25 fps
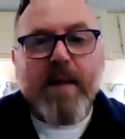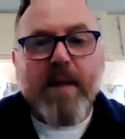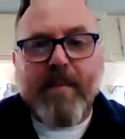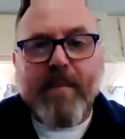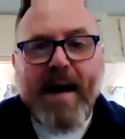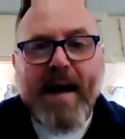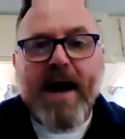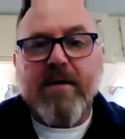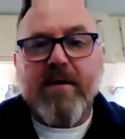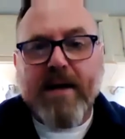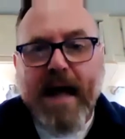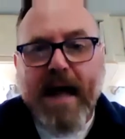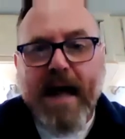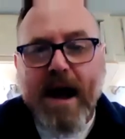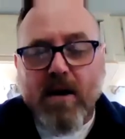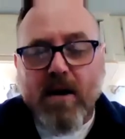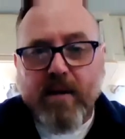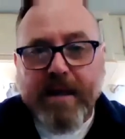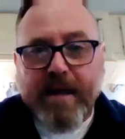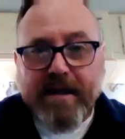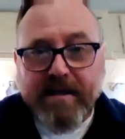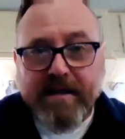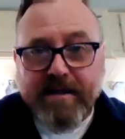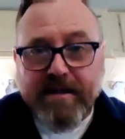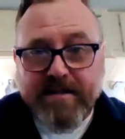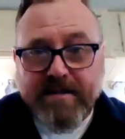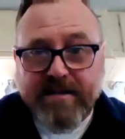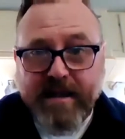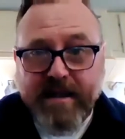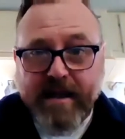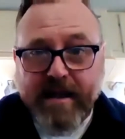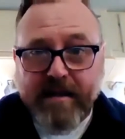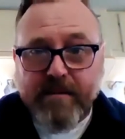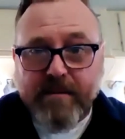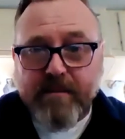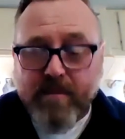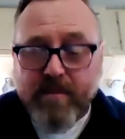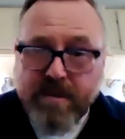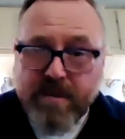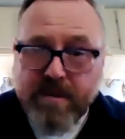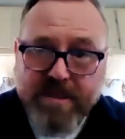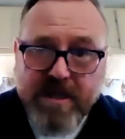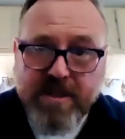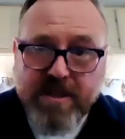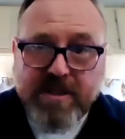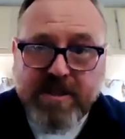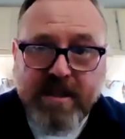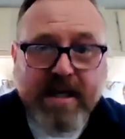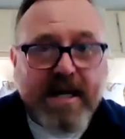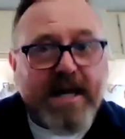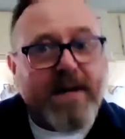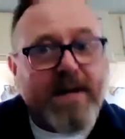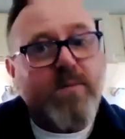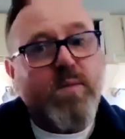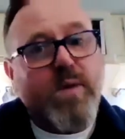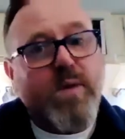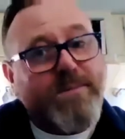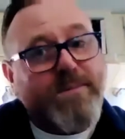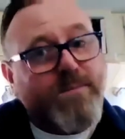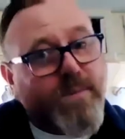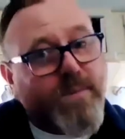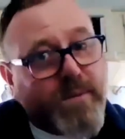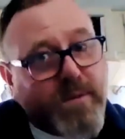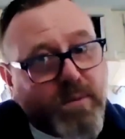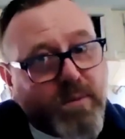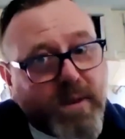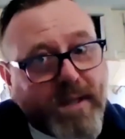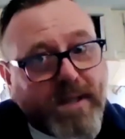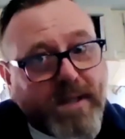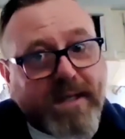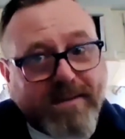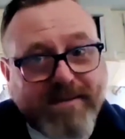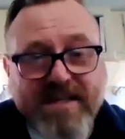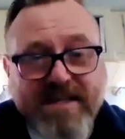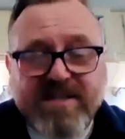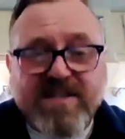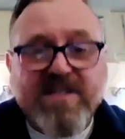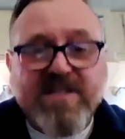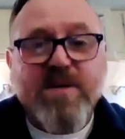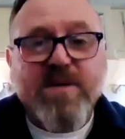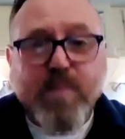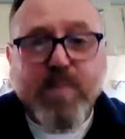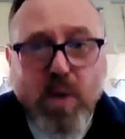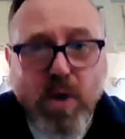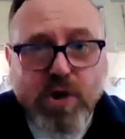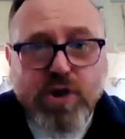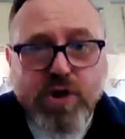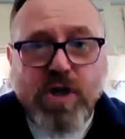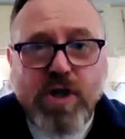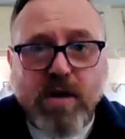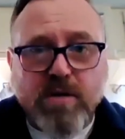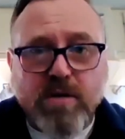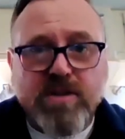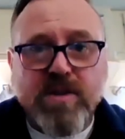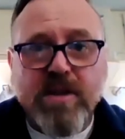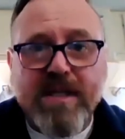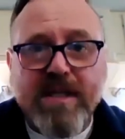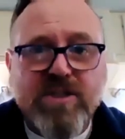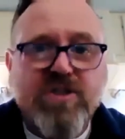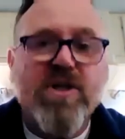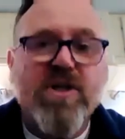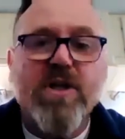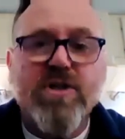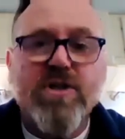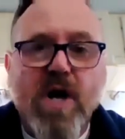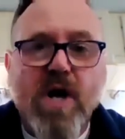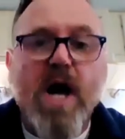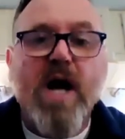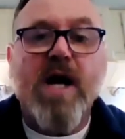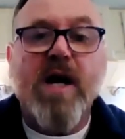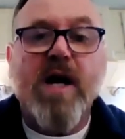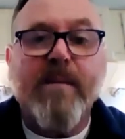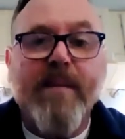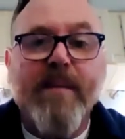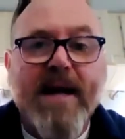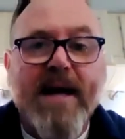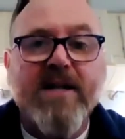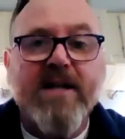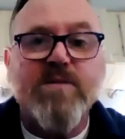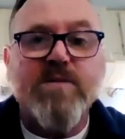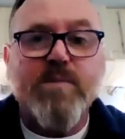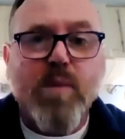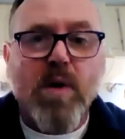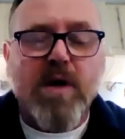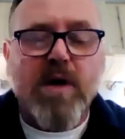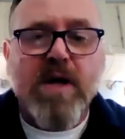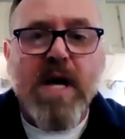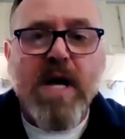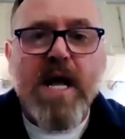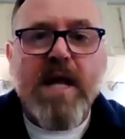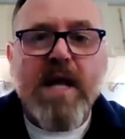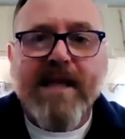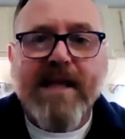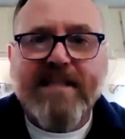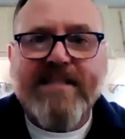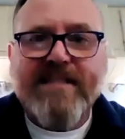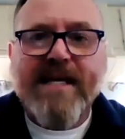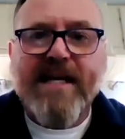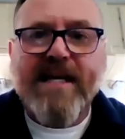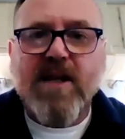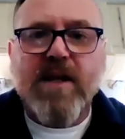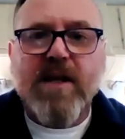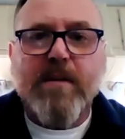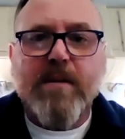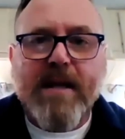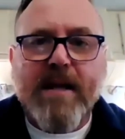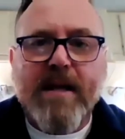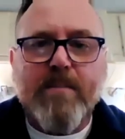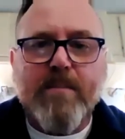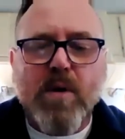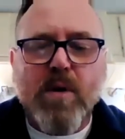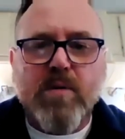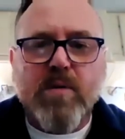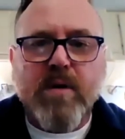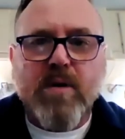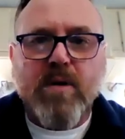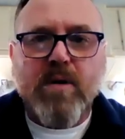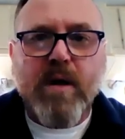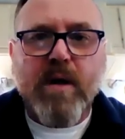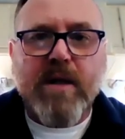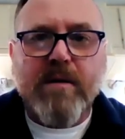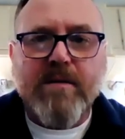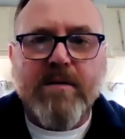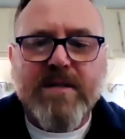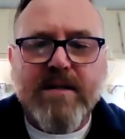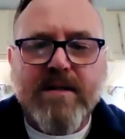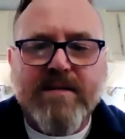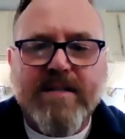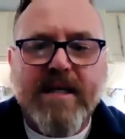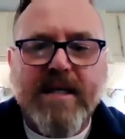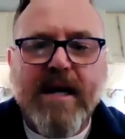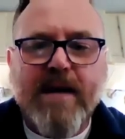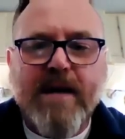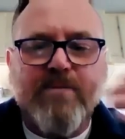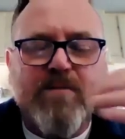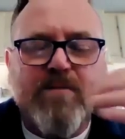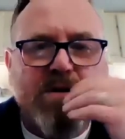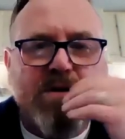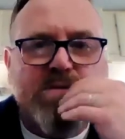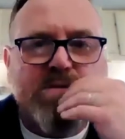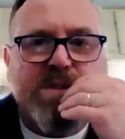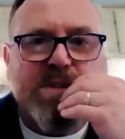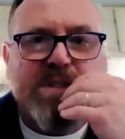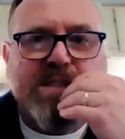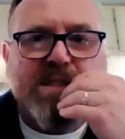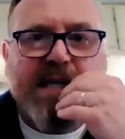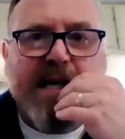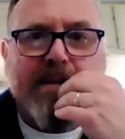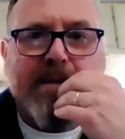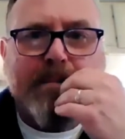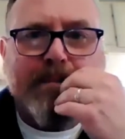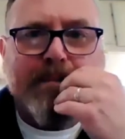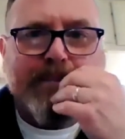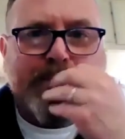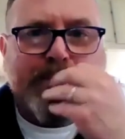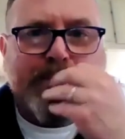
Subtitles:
about how he is a musician, and we really, this is a book show. So let's start talking about his book. Let's take a look at that book real quick. Stick it up for us, would you, Dan?